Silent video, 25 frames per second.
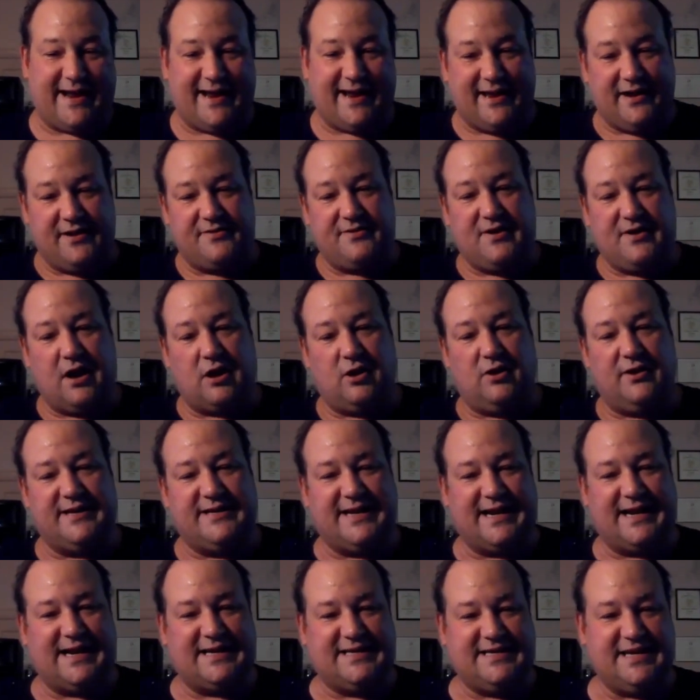So not
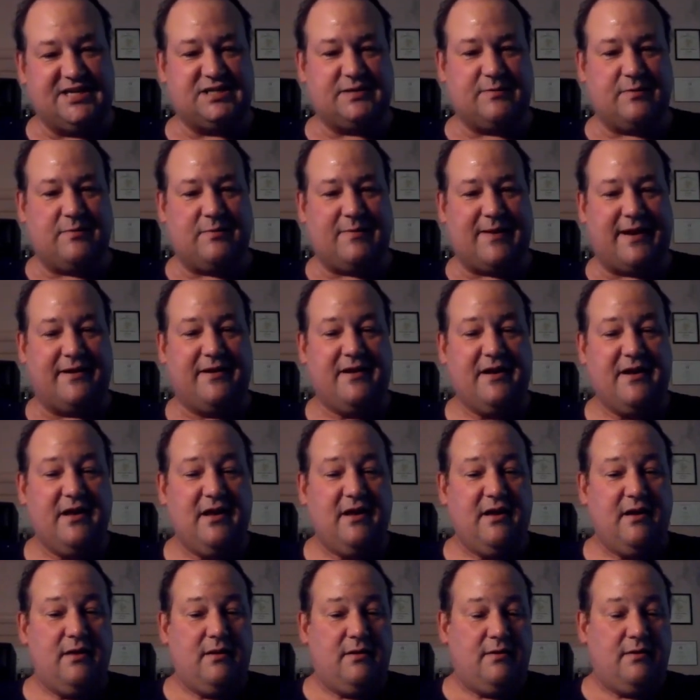only did I teach them about